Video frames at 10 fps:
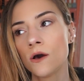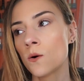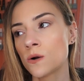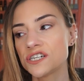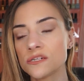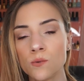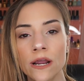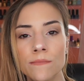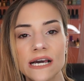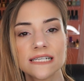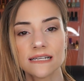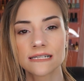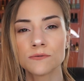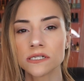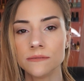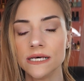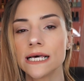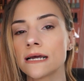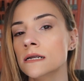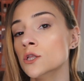which is weird because it's supposed to be
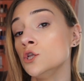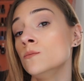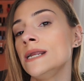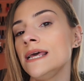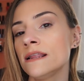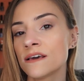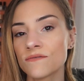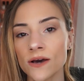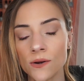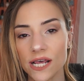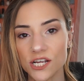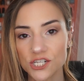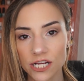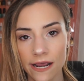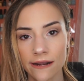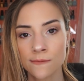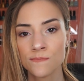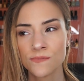like an illuminating foundation,